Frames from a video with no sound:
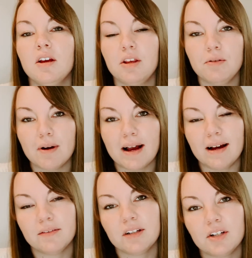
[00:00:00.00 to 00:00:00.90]
You
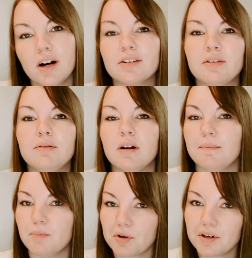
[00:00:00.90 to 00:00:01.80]
have to talk to a
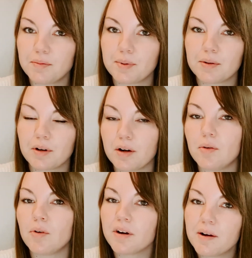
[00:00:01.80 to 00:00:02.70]
mortgage broker
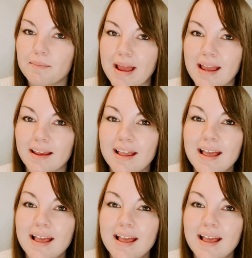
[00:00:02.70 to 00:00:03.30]
or your bank